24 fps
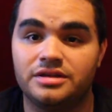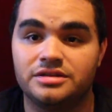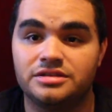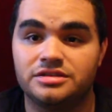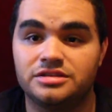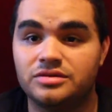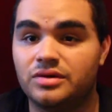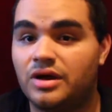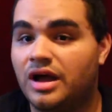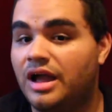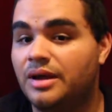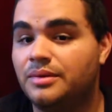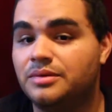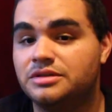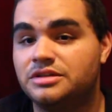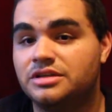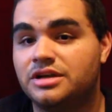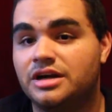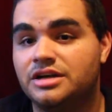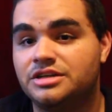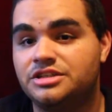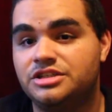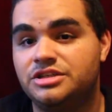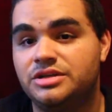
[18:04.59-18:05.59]
So I will
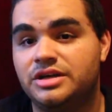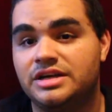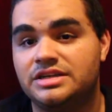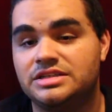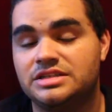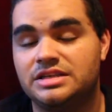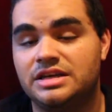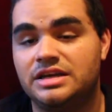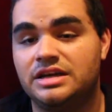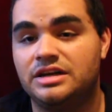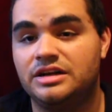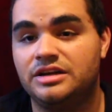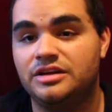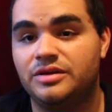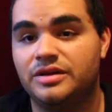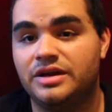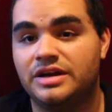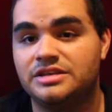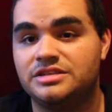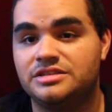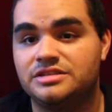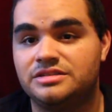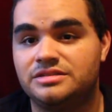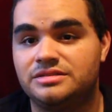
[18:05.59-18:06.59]
talk to you guys later. You
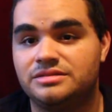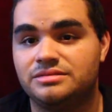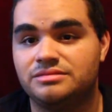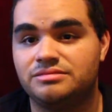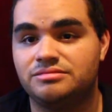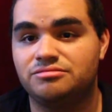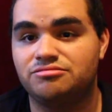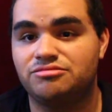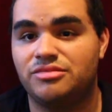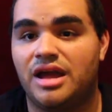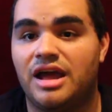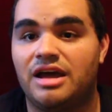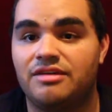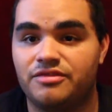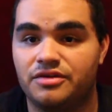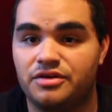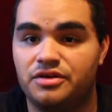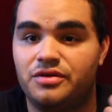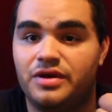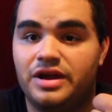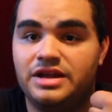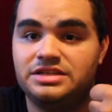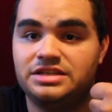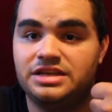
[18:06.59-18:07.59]
guys have a
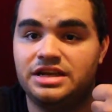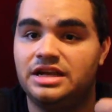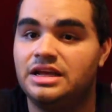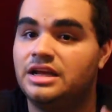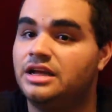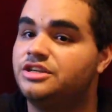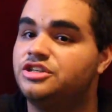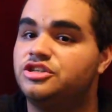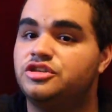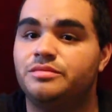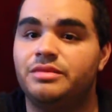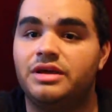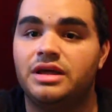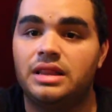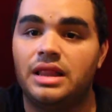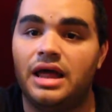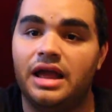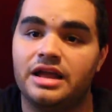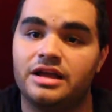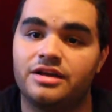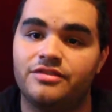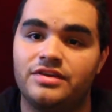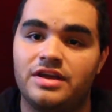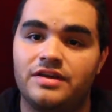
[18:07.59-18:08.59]
great day. Shoot me a
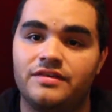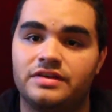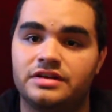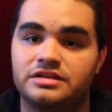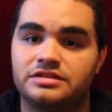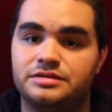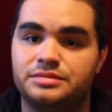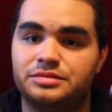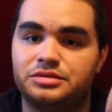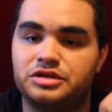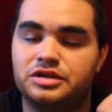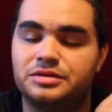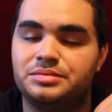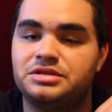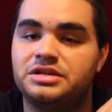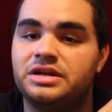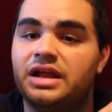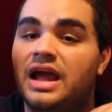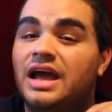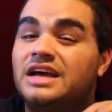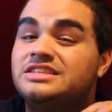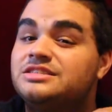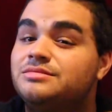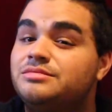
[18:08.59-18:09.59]
like, a favorite, a subscription.
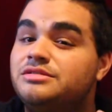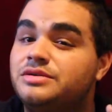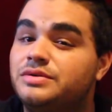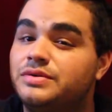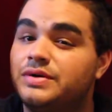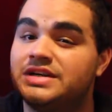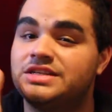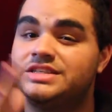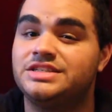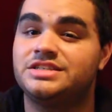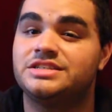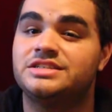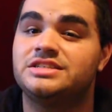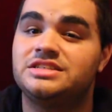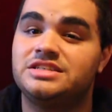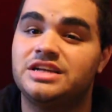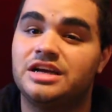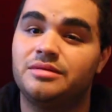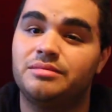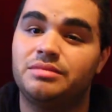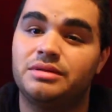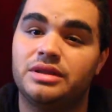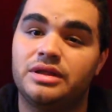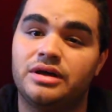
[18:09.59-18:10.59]
Ask me questions
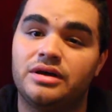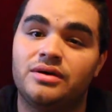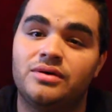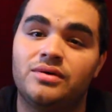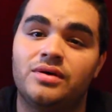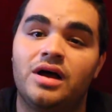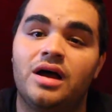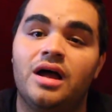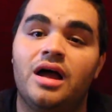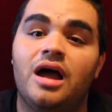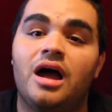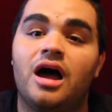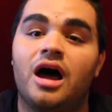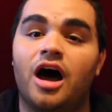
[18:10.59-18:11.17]
down below.